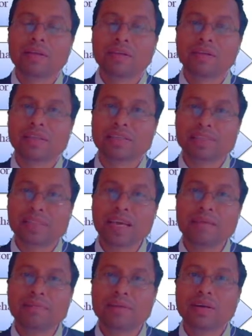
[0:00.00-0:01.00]
the
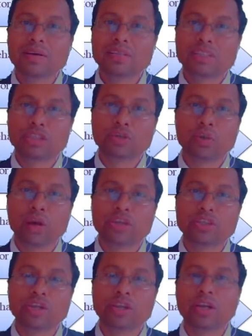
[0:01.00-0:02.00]
same
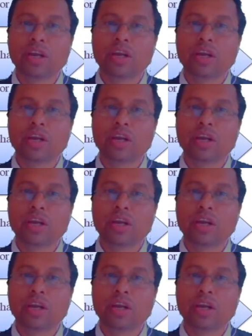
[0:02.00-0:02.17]
situation